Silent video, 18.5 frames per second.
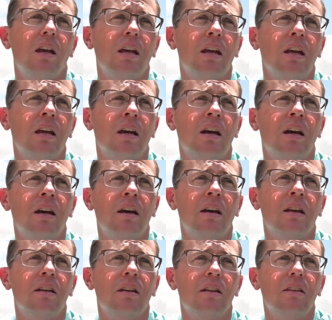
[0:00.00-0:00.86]

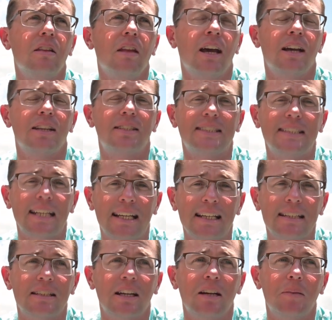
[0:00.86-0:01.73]
And the
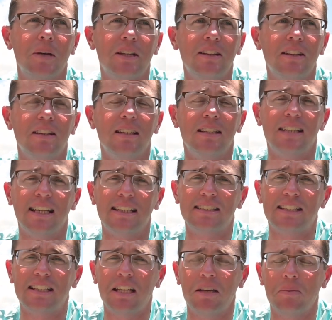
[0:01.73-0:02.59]
second time I did the
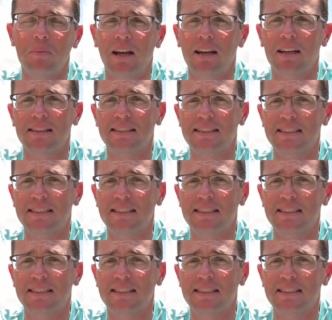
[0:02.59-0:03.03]
test, it came back at